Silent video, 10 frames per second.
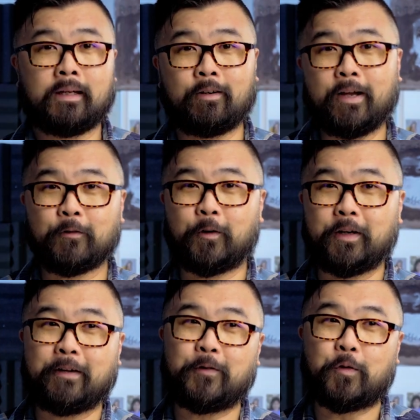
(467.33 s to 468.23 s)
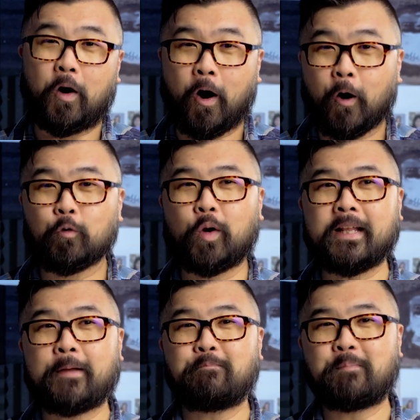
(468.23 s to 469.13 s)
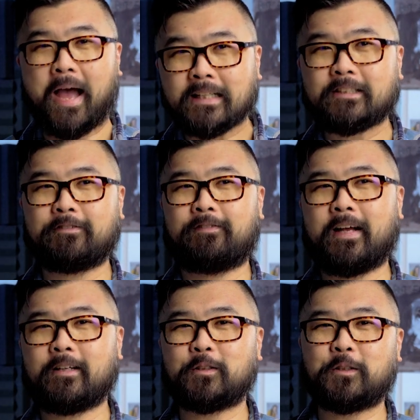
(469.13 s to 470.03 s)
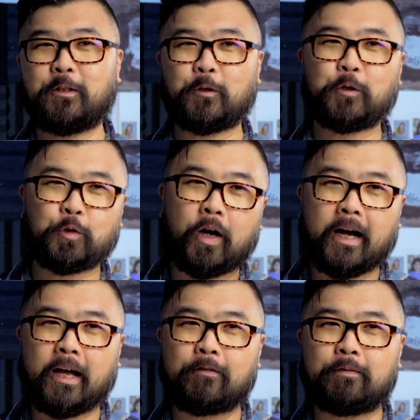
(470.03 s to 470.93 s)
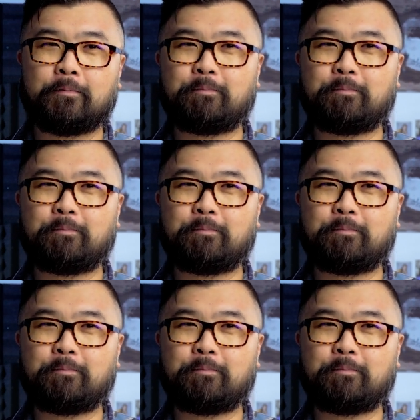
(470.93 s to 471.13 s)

However, if you are writing massive files to your drive,